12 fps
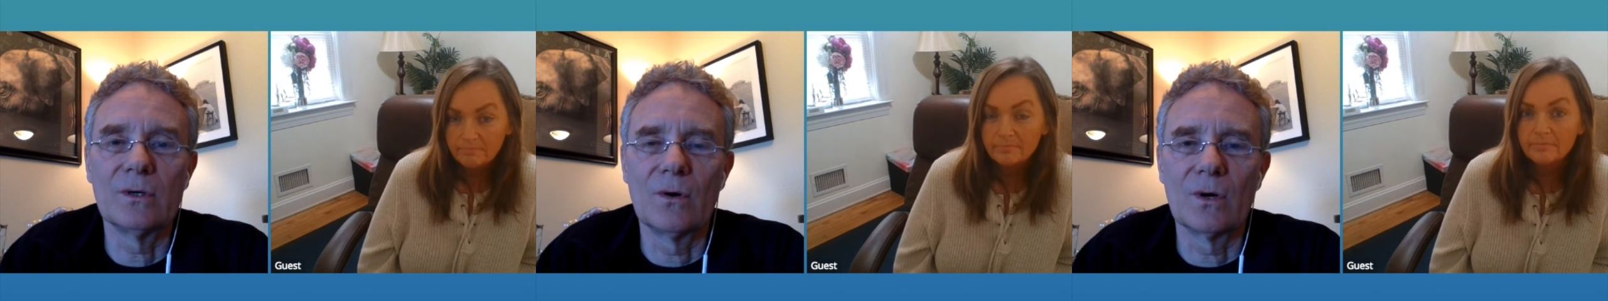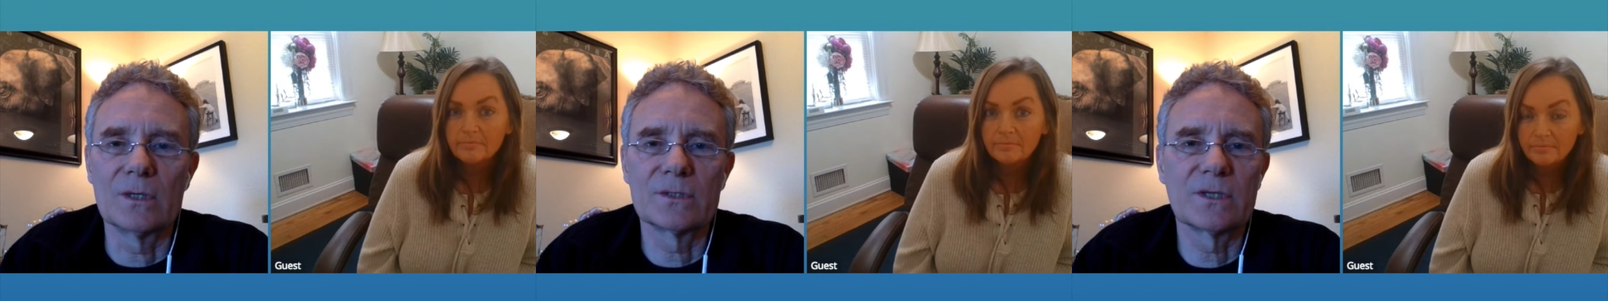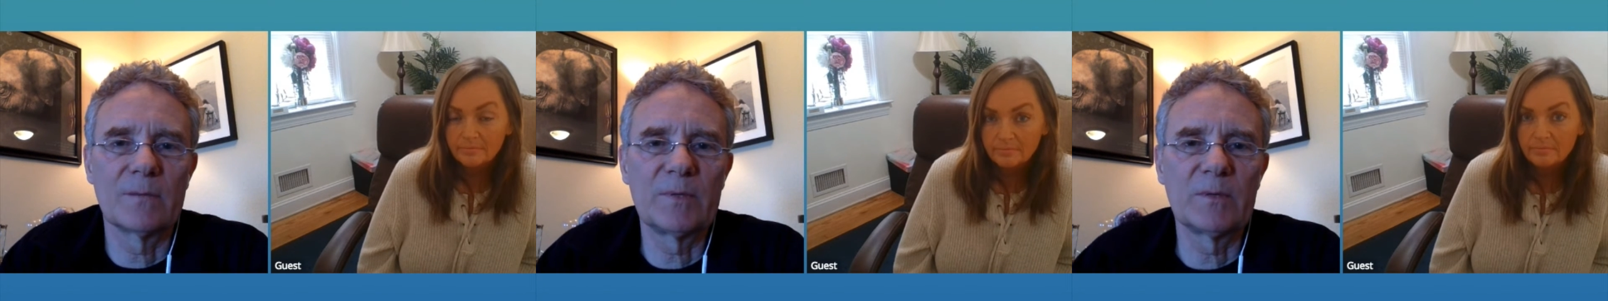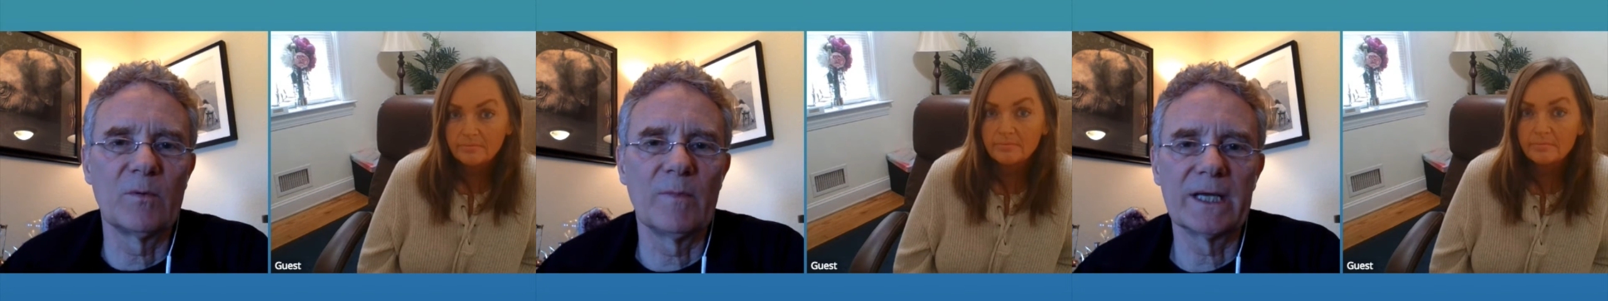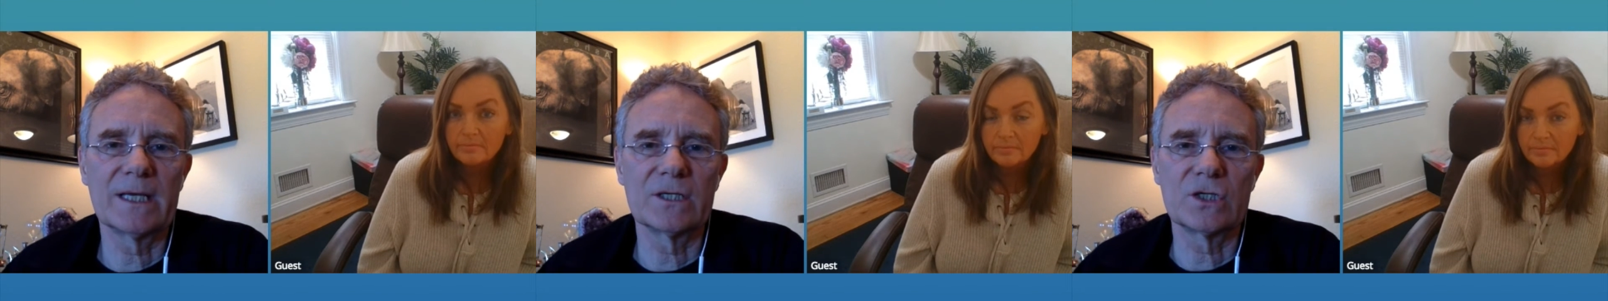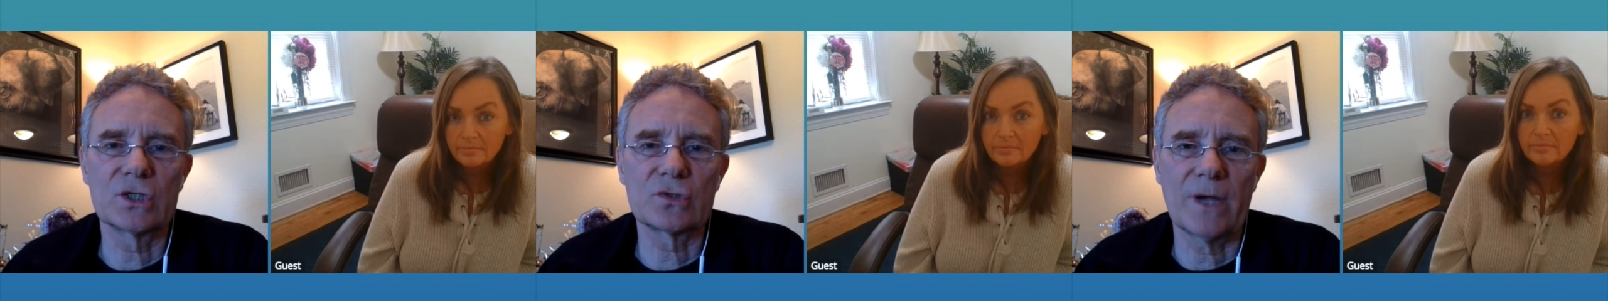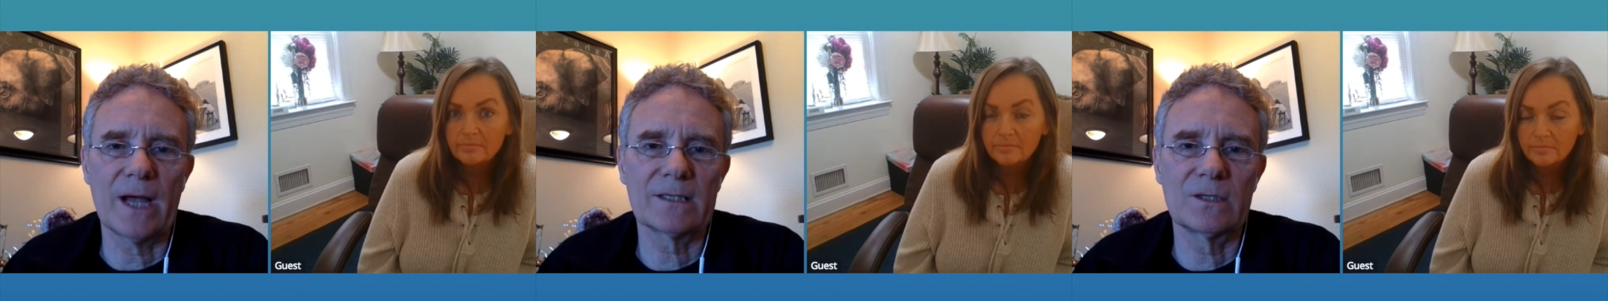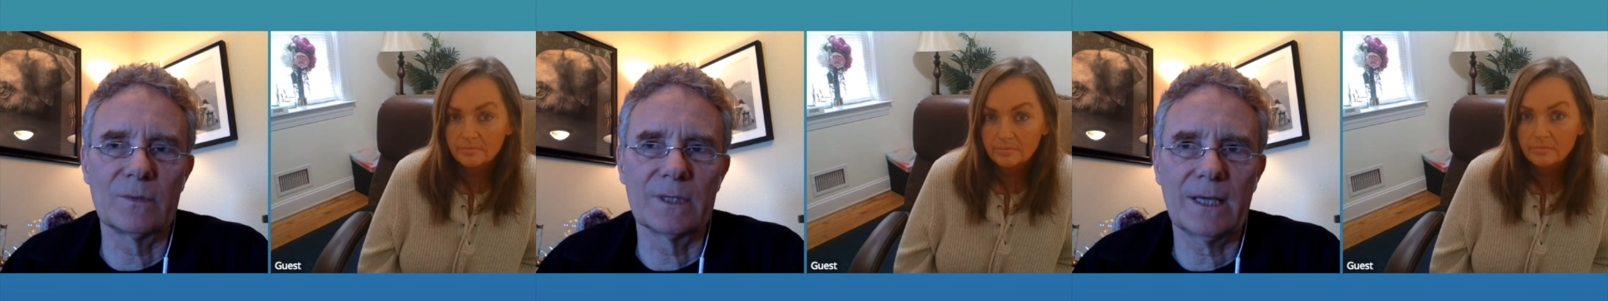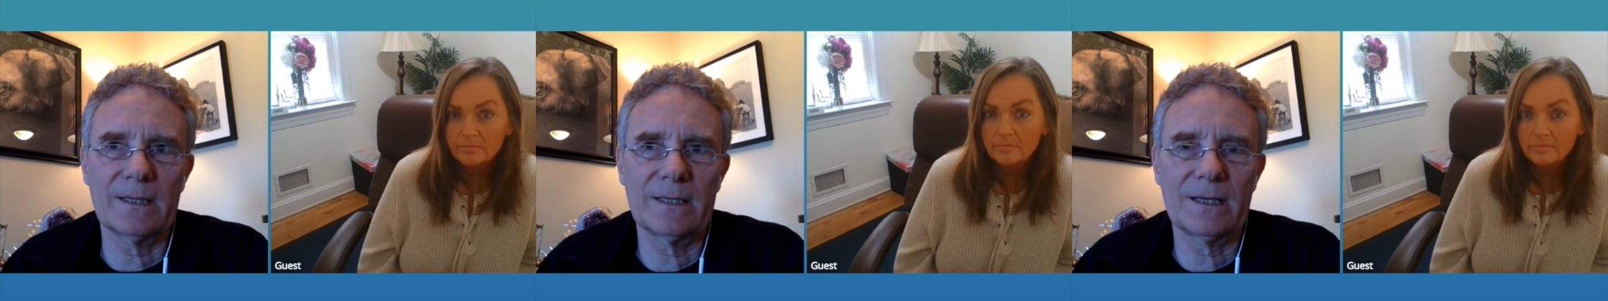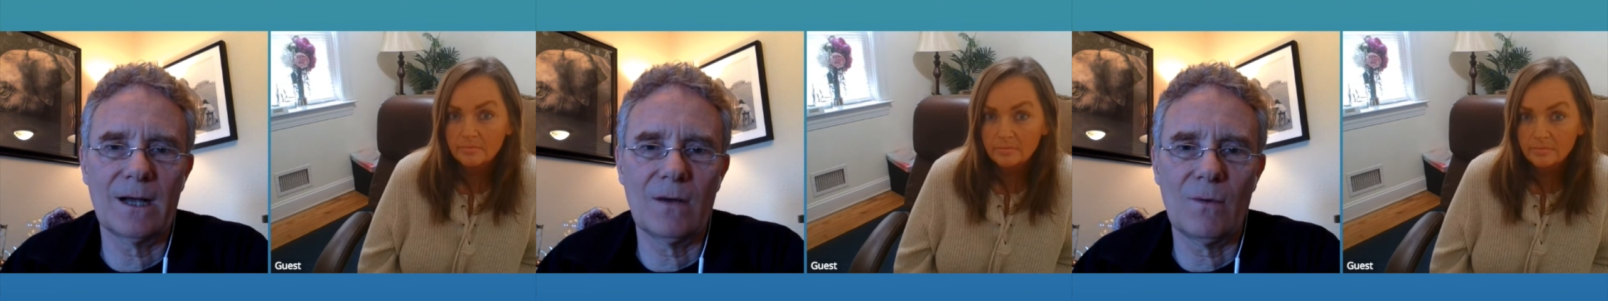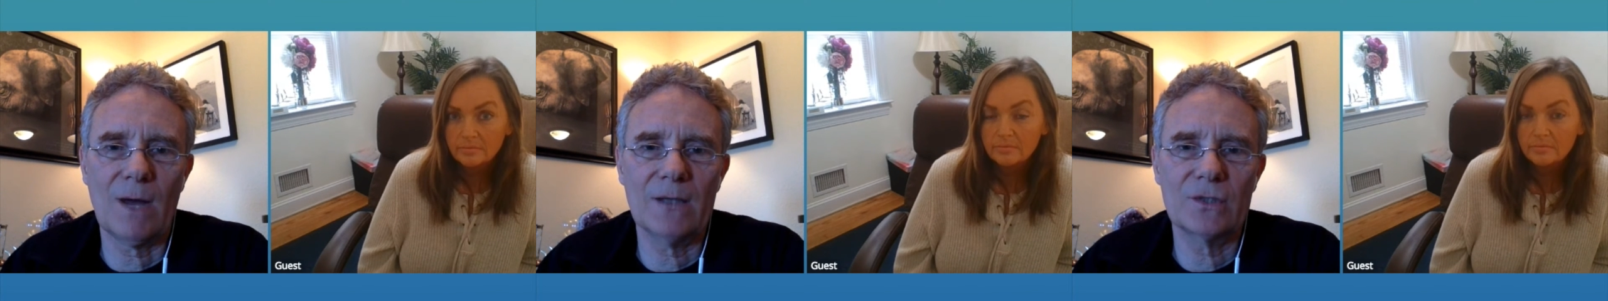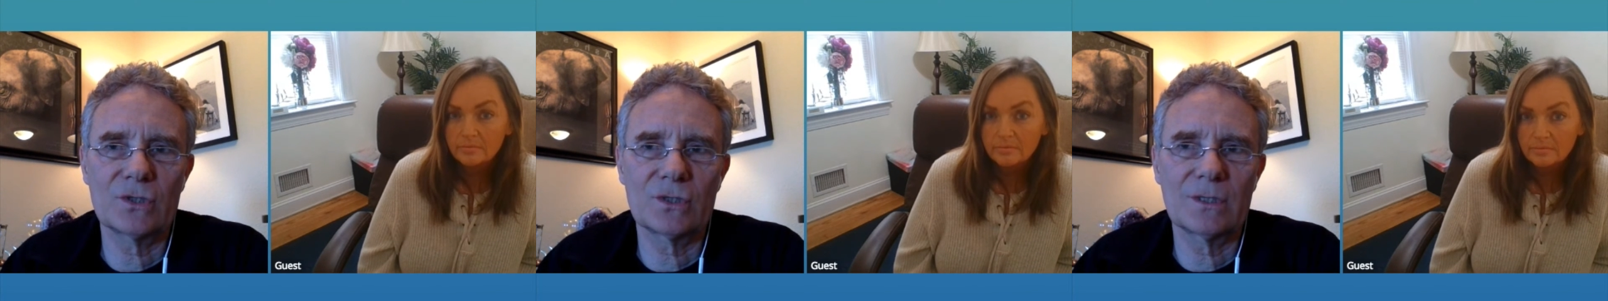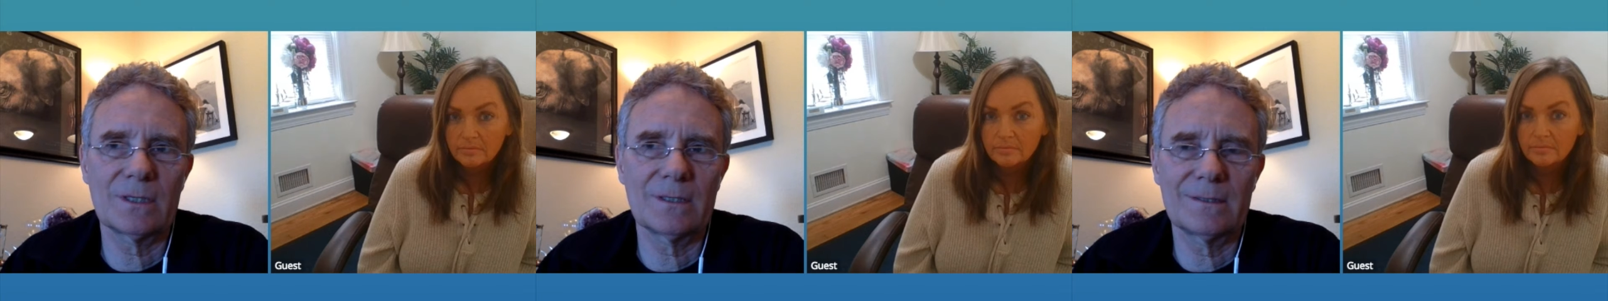Speaker 1: Or some people might get distracted with, I think I'll watch, uh,